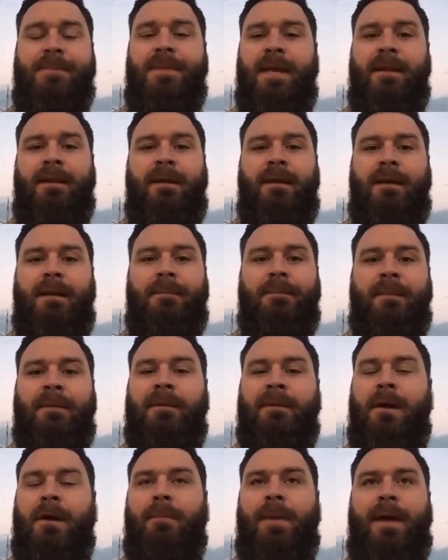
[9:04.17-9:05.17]
getting up, and
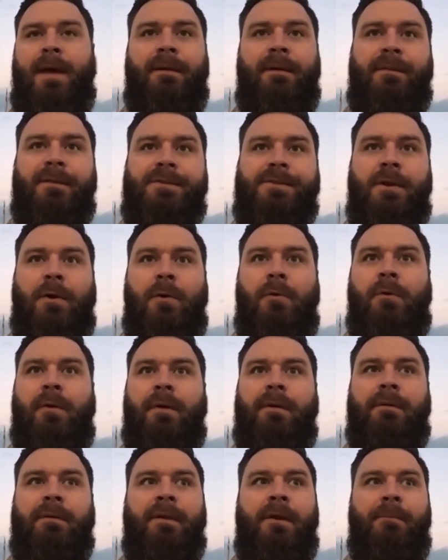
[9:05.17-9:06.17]
no matter the score,
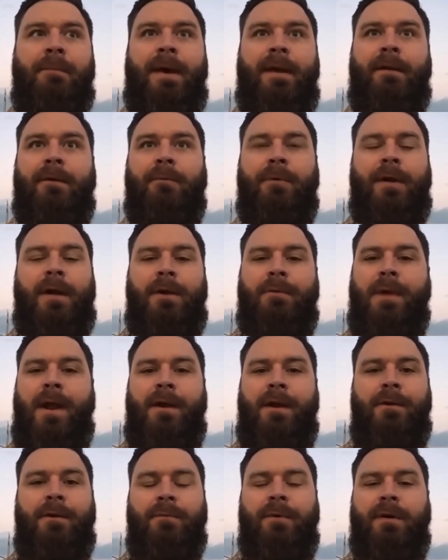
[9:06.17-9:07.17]
no matter what our
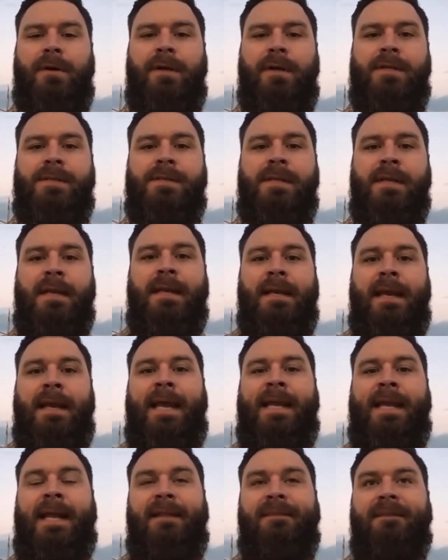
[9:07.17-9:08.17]
record was.
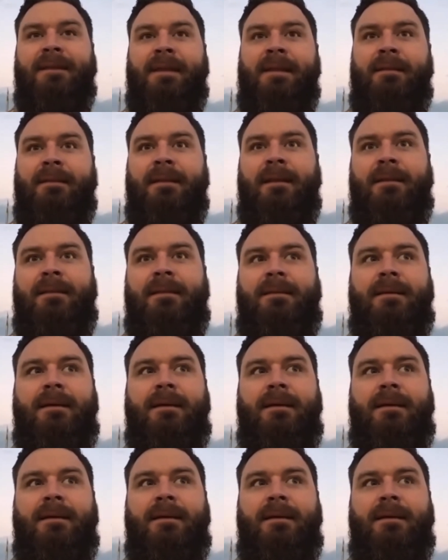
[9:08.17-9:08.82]
And I think that